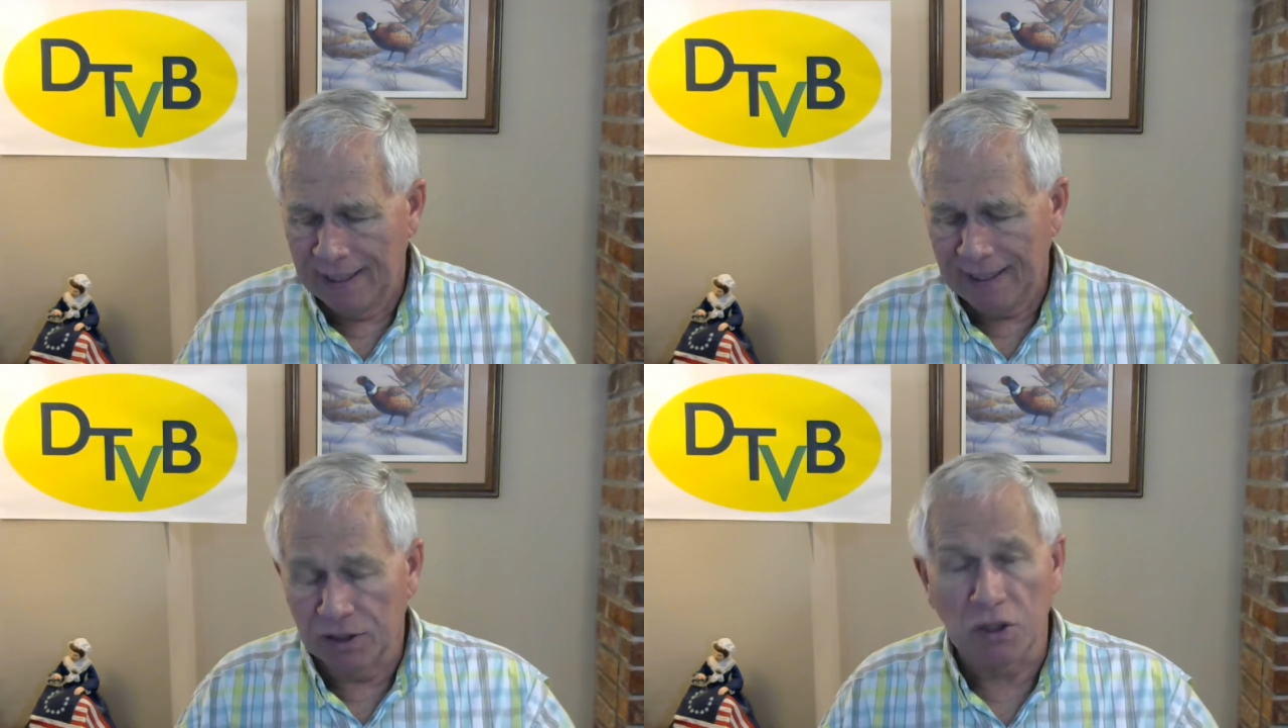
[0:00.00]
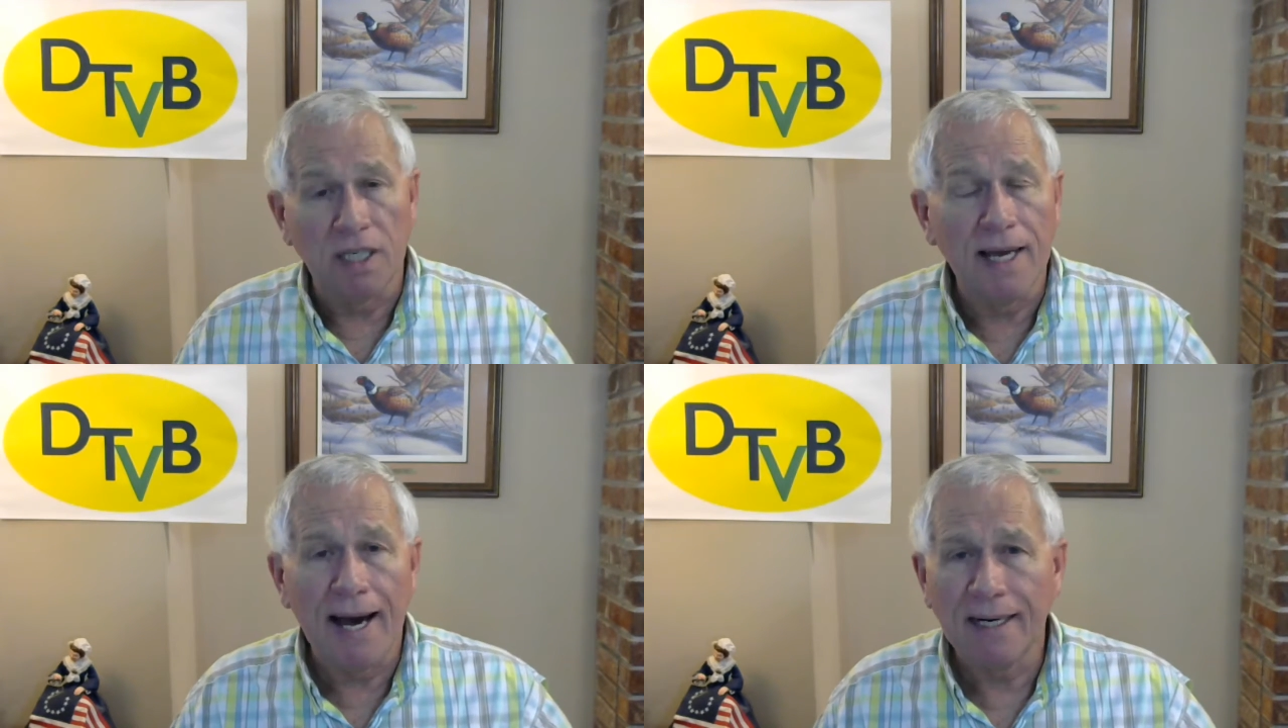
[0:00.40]
It's
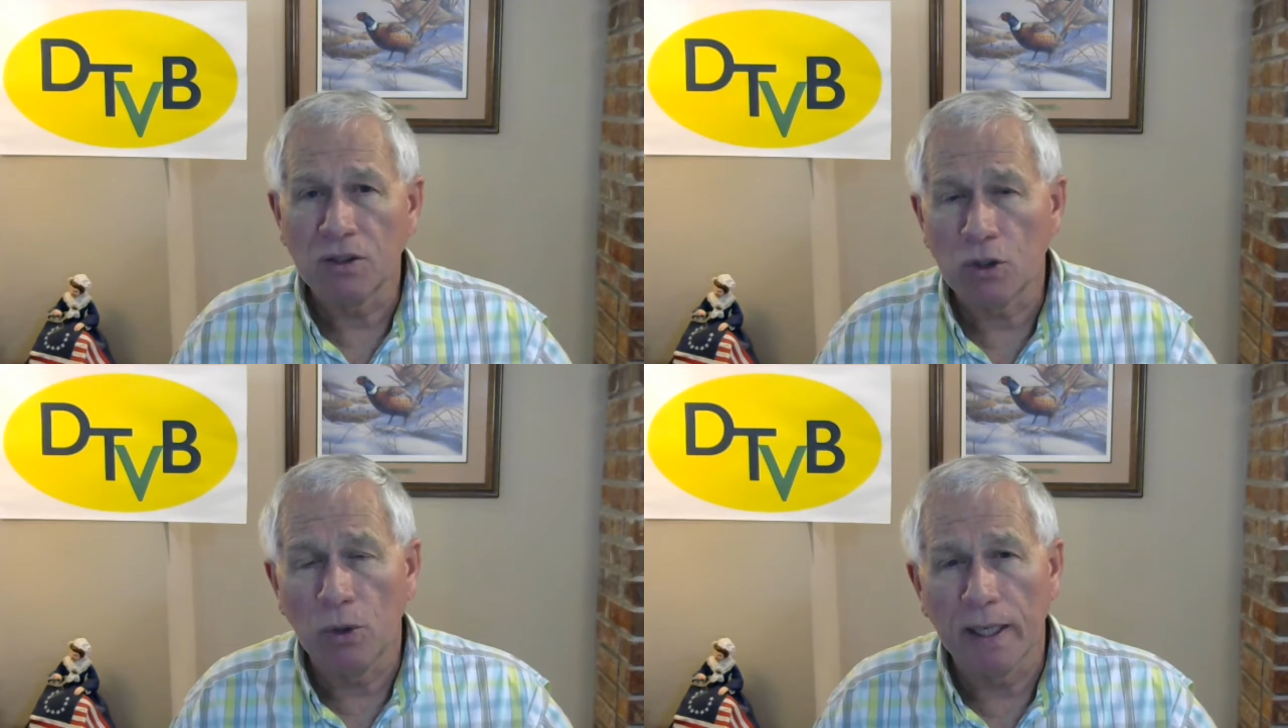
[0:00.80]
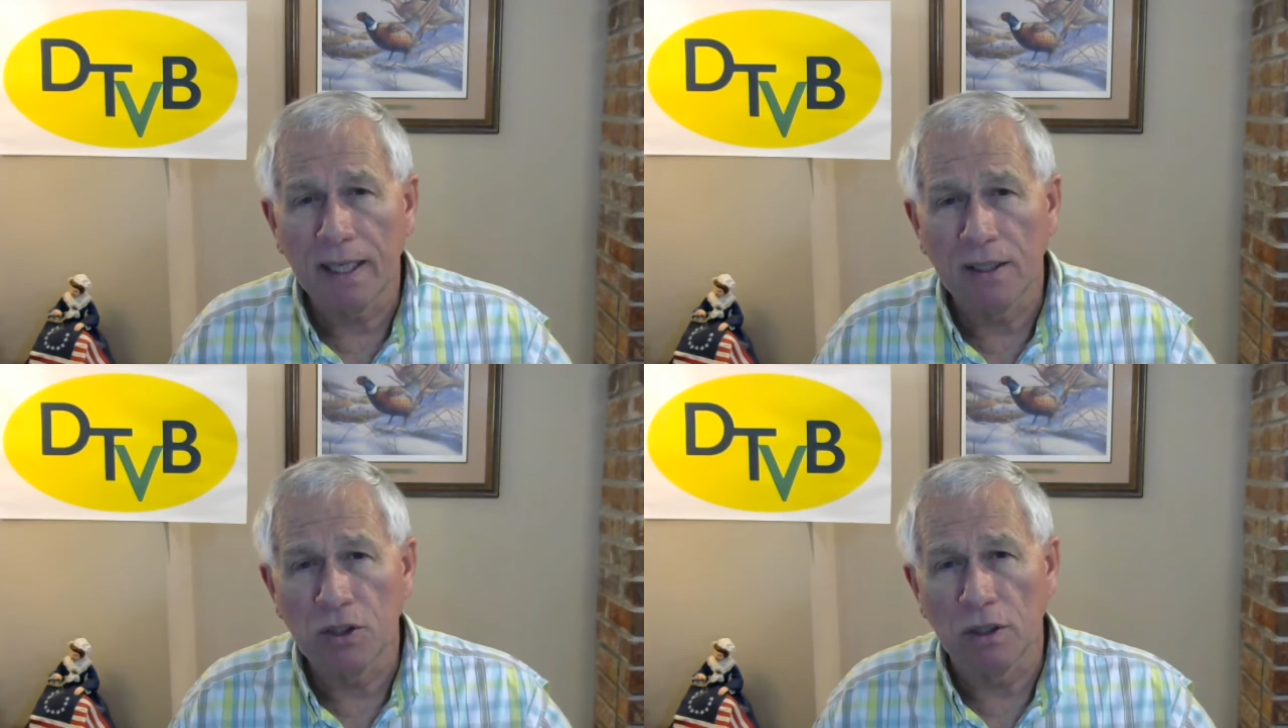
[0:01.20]
not as
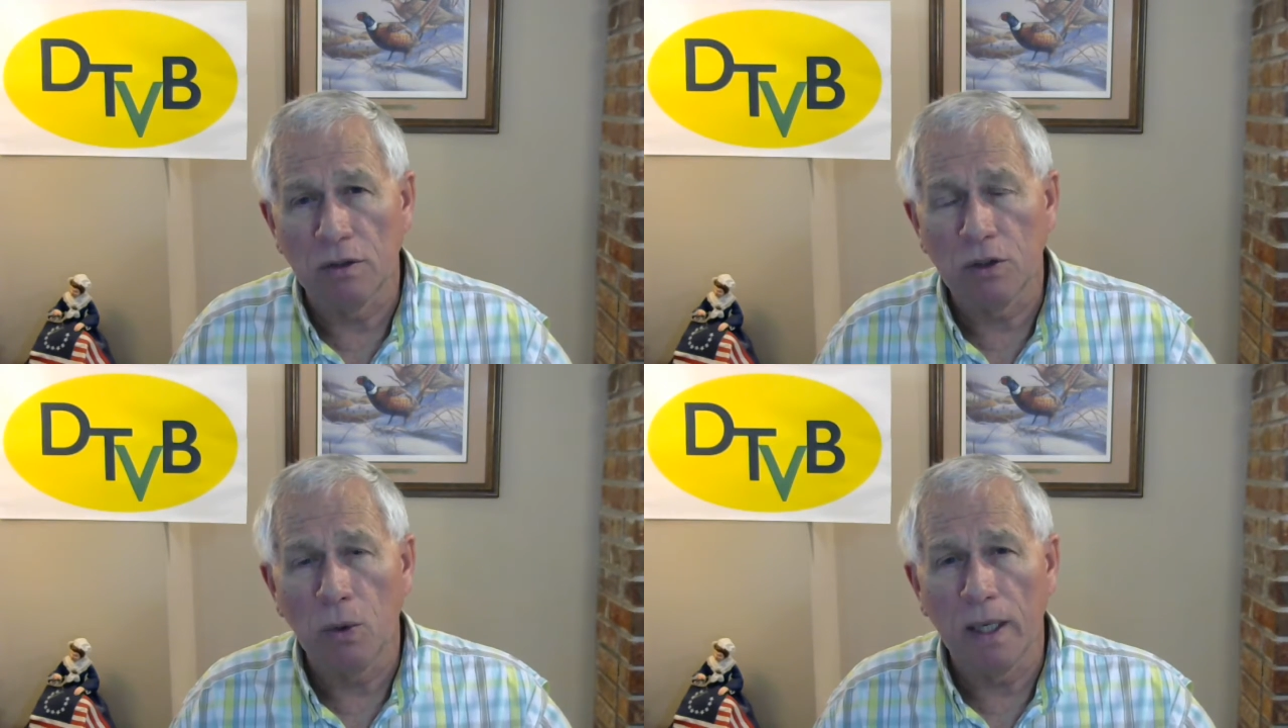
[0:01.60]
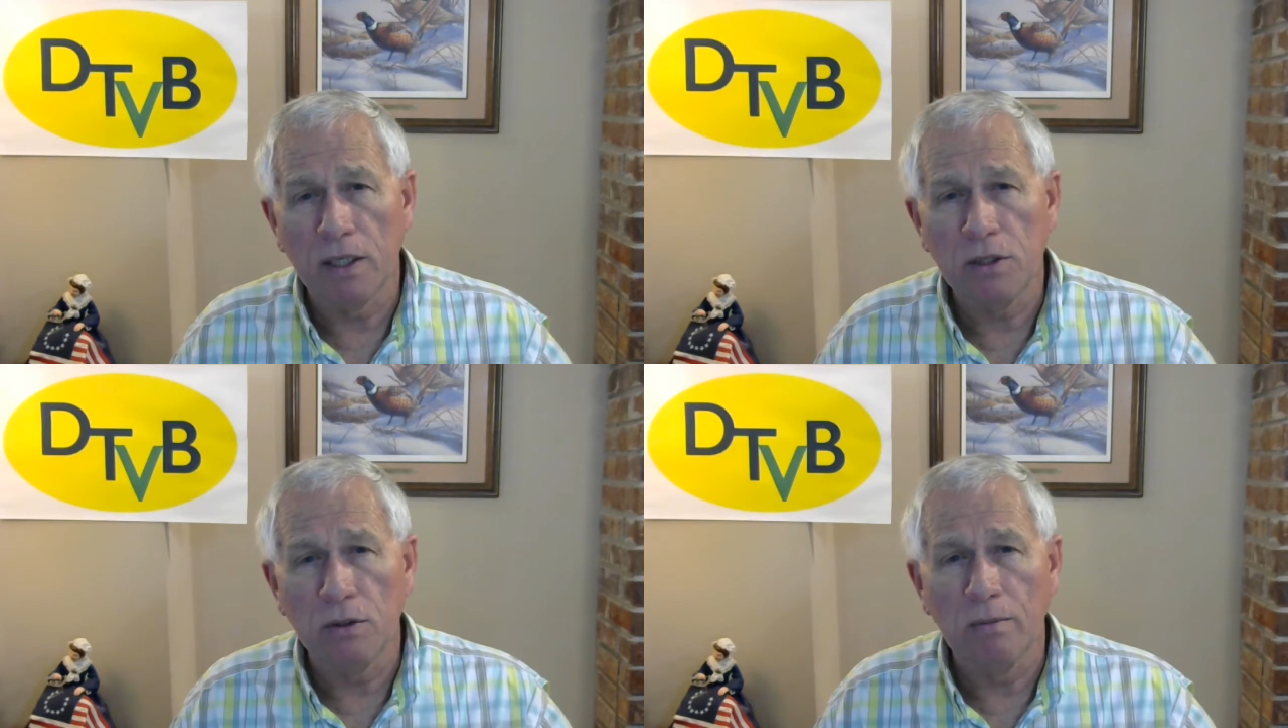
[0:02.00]
quick as your
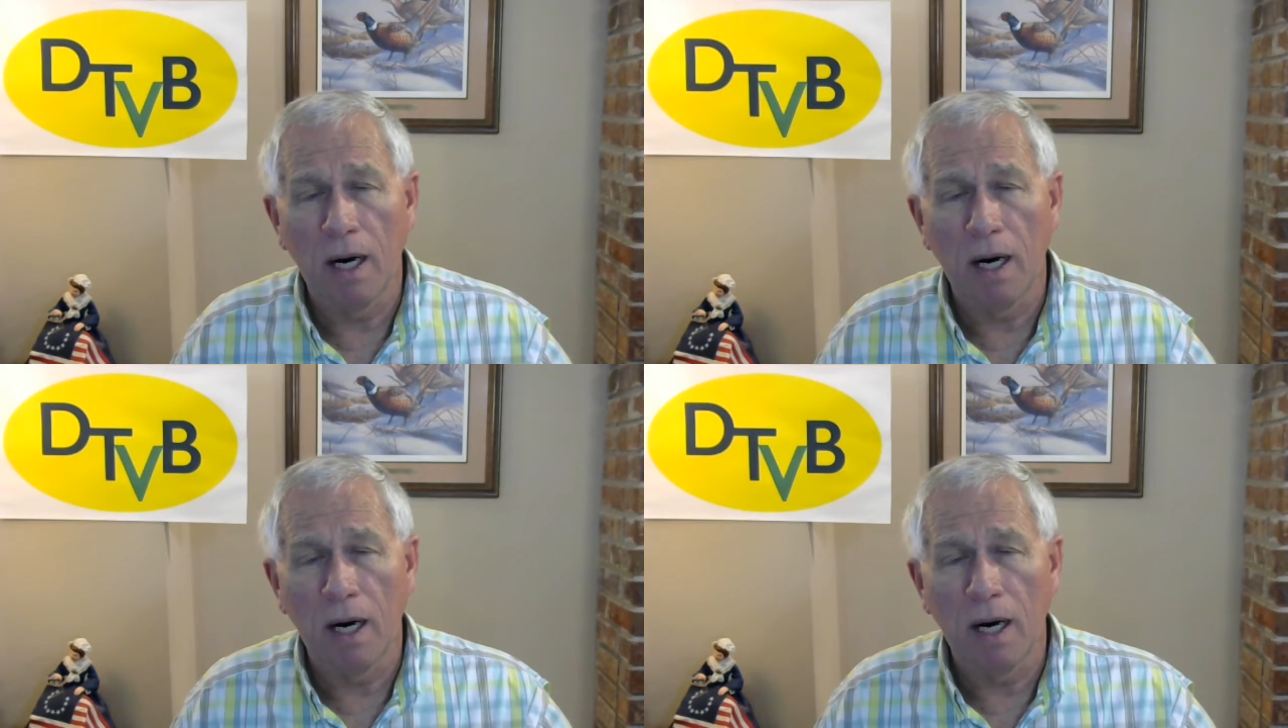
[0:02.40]
22